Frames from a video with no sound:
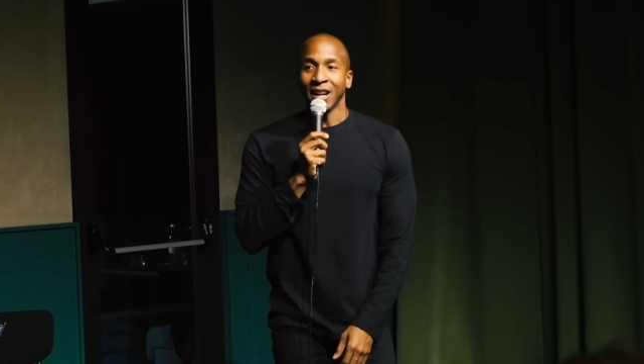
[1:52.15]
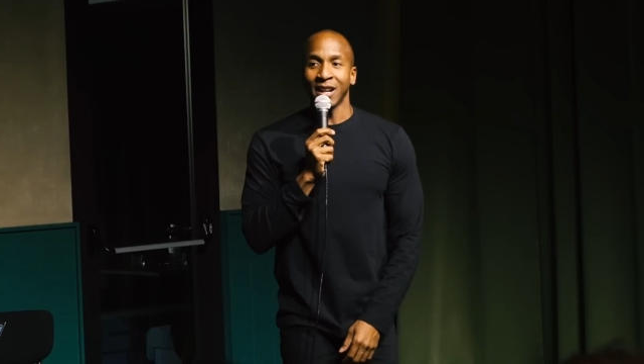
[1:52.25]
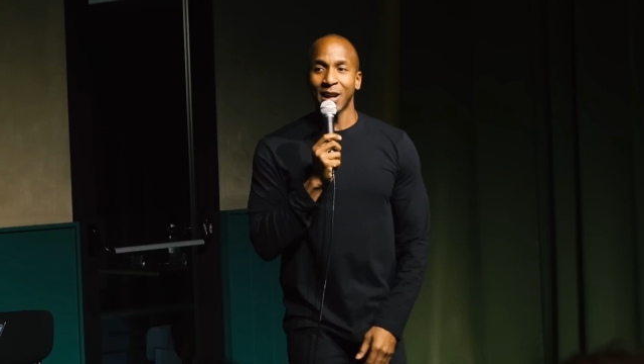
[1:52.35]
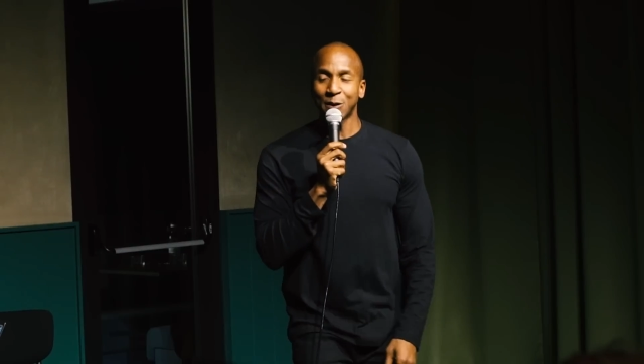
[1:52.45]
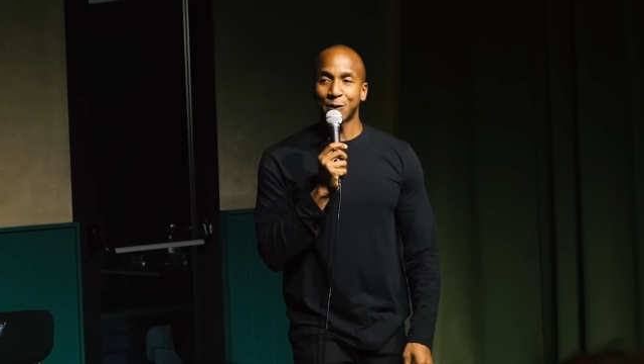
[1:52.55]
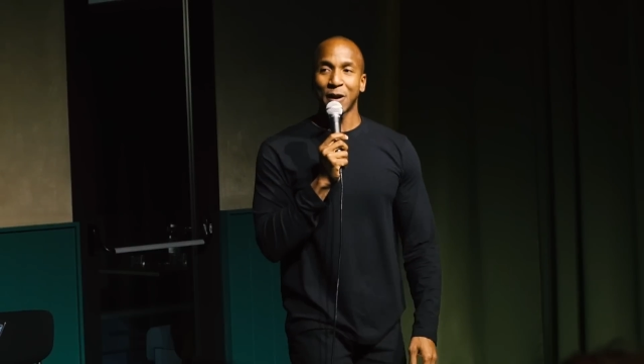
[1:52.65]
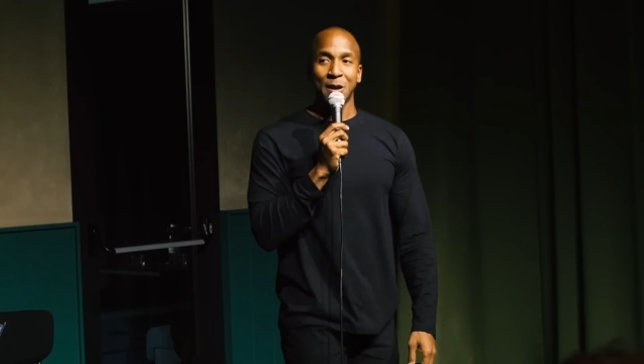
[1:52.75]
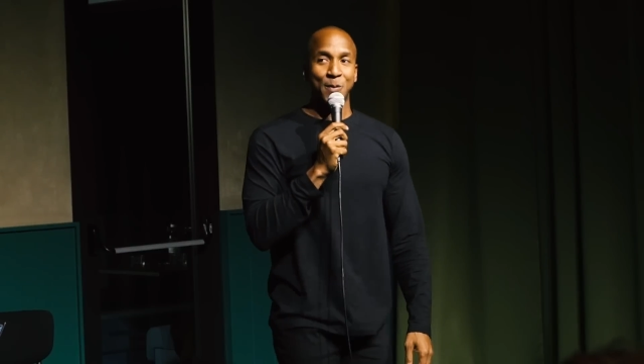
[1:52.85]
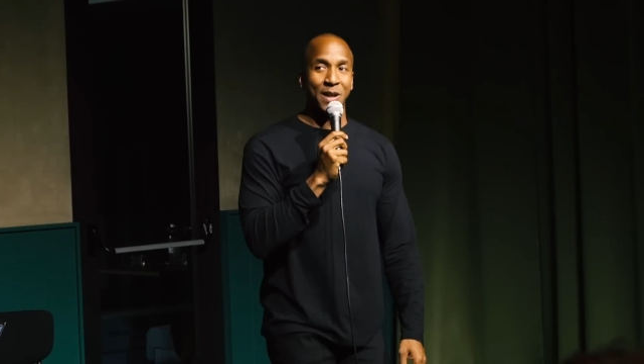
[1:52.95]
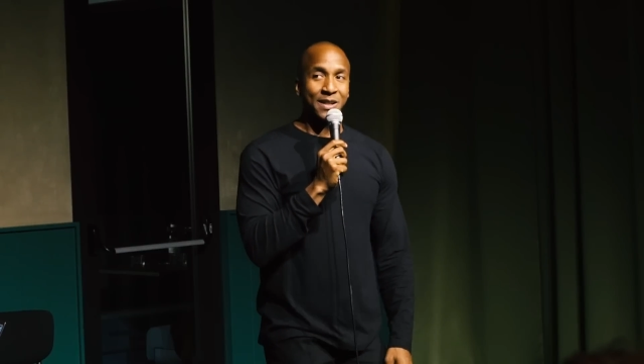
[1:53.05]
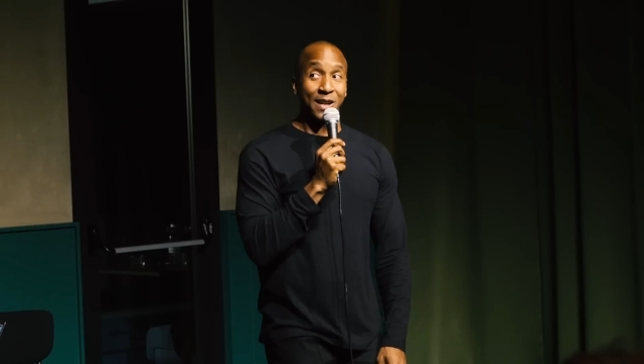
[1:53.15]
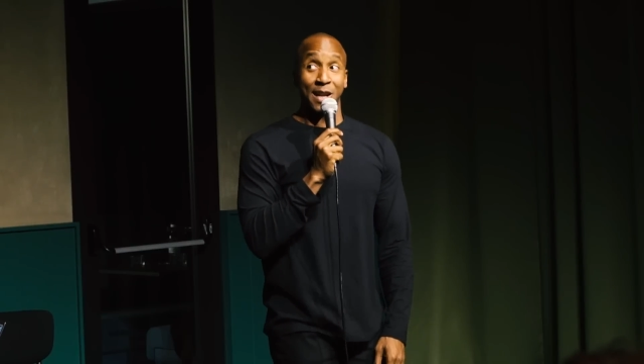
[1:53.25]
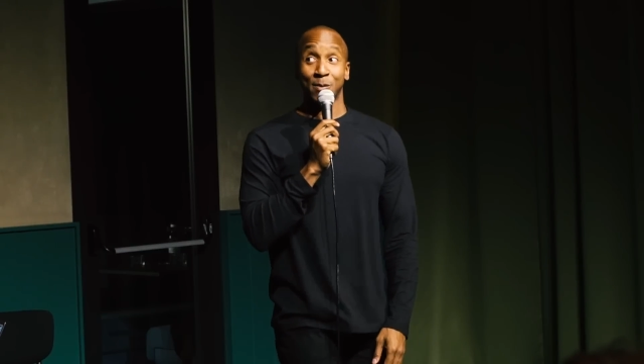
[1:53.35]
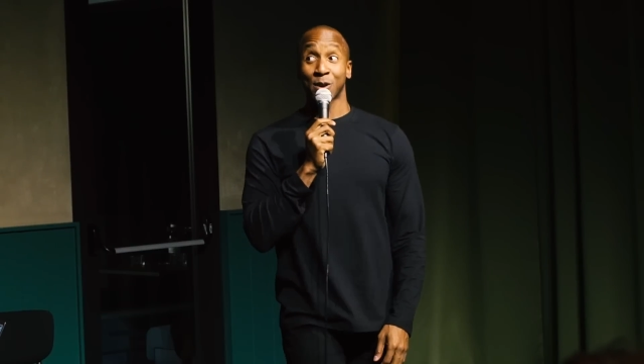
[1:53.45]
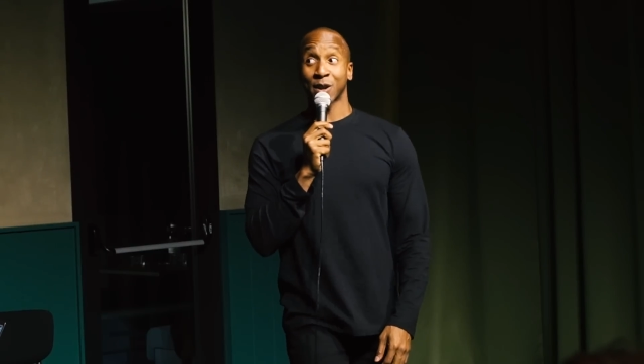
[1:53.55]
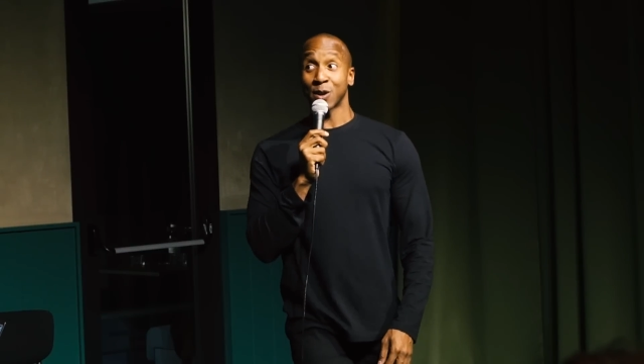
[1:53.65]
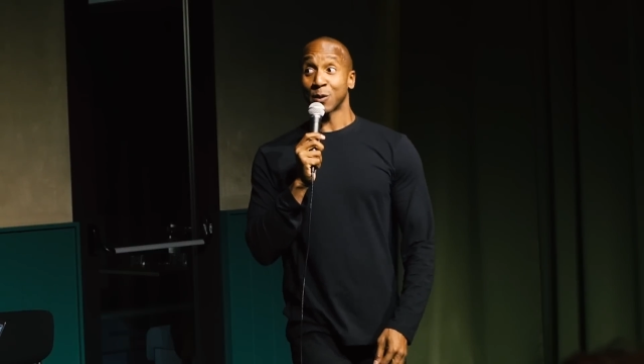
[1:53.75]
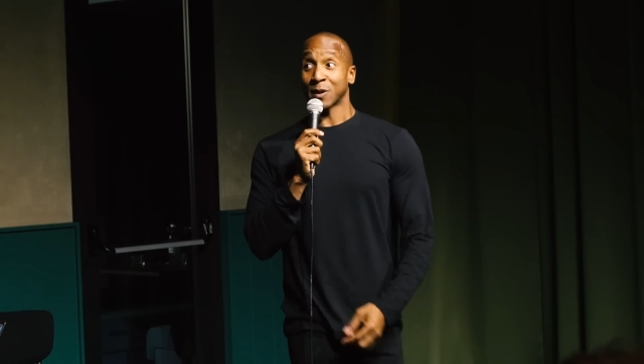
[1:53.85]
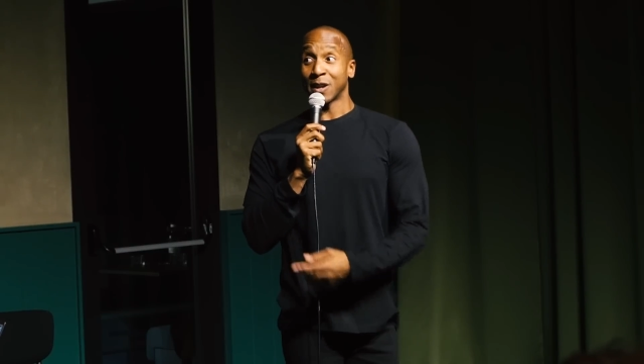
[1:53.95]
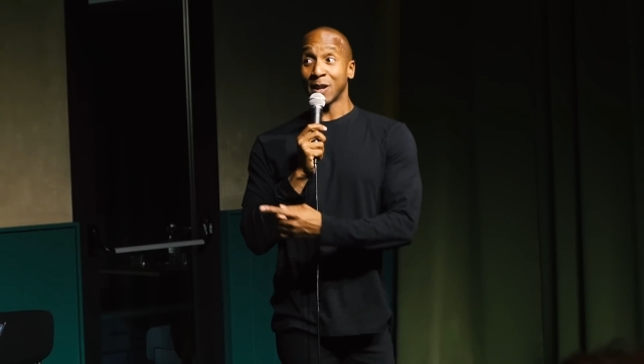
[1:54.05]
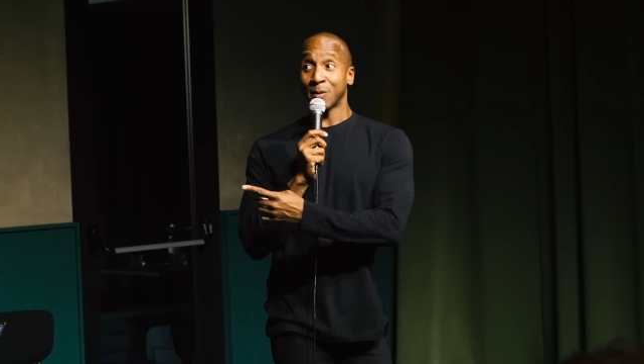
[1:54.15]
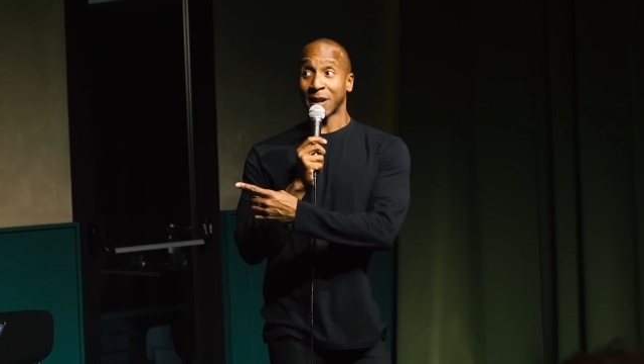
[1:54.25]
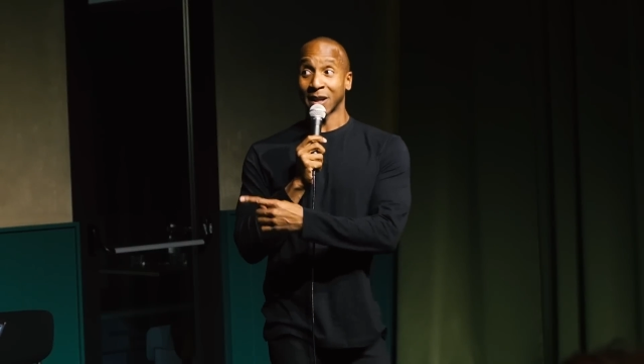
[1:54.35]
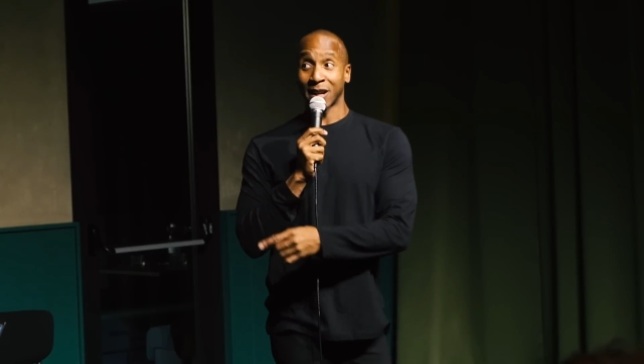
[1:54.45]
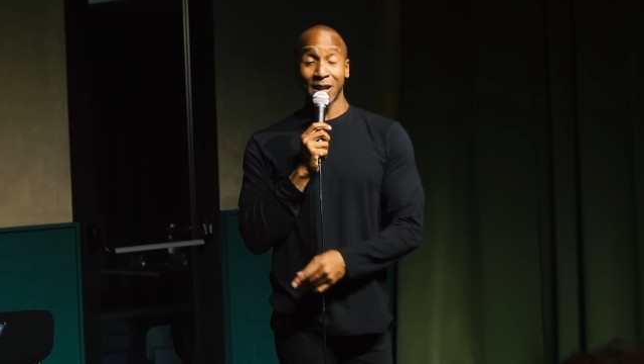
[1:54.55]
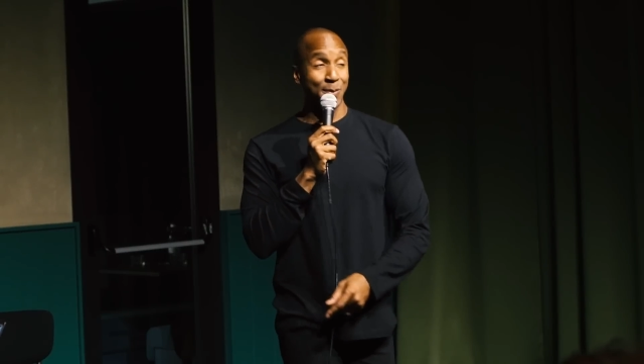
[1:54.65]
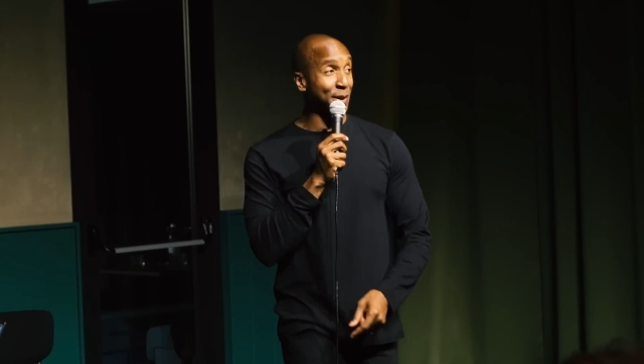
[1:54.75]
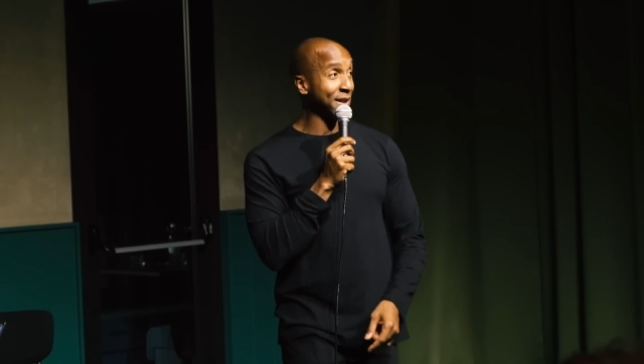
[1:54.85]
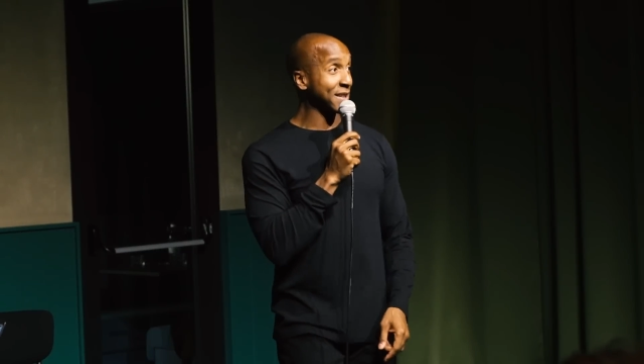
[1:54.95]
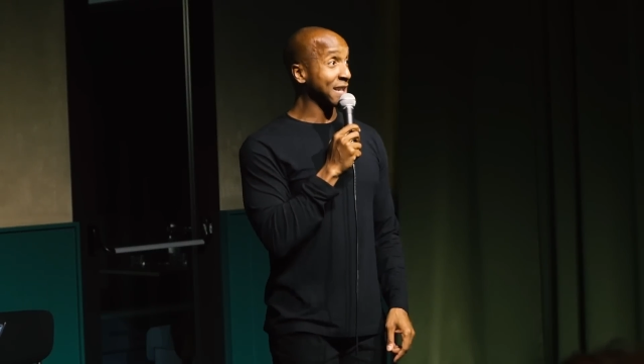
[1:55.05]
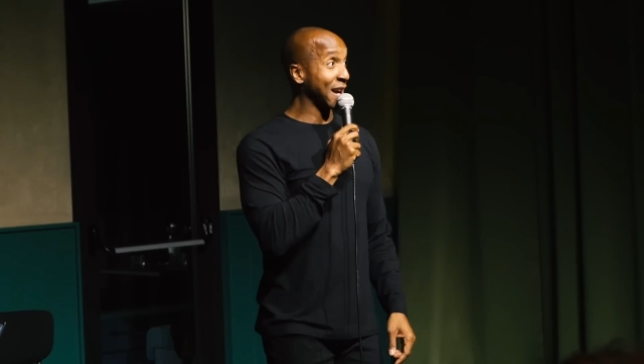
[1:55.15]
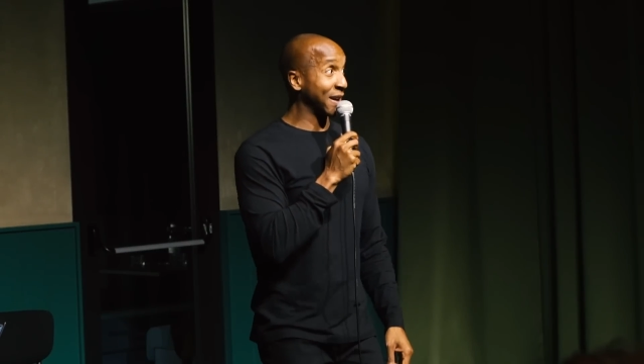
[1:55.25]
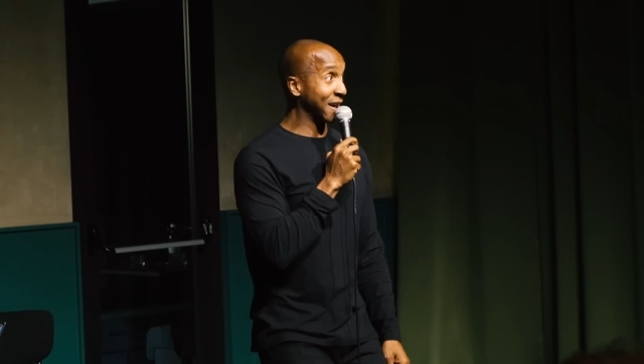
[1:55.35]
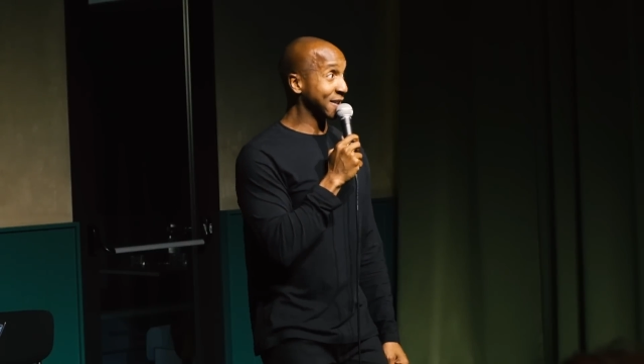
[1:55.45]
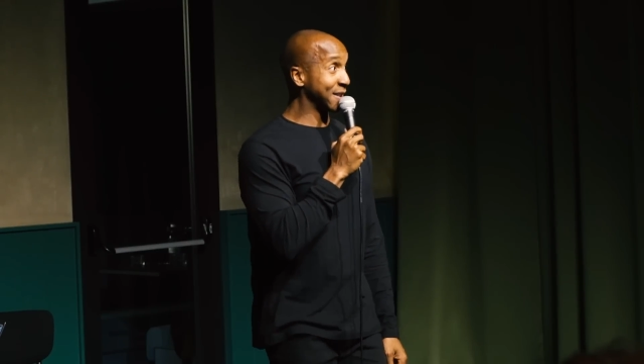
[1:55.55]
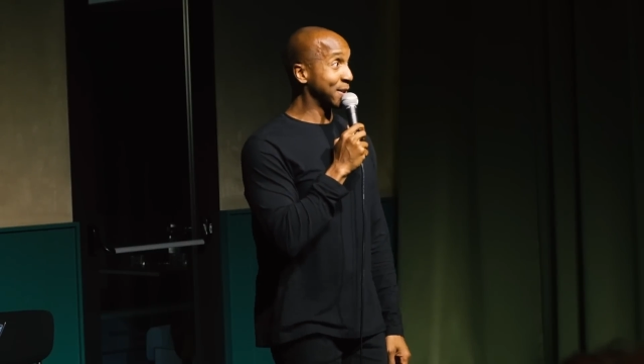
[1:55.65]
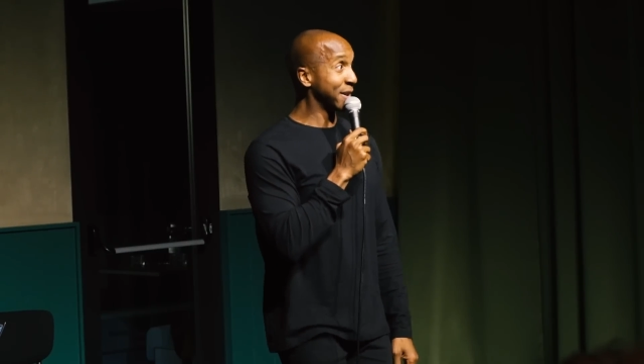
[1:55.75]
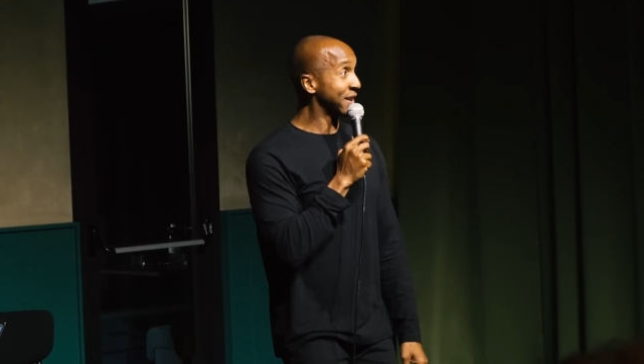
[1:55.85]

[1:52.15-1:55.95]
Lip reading: And every 5 minutes I keep looking over him like a guinea pig to see how he's doing.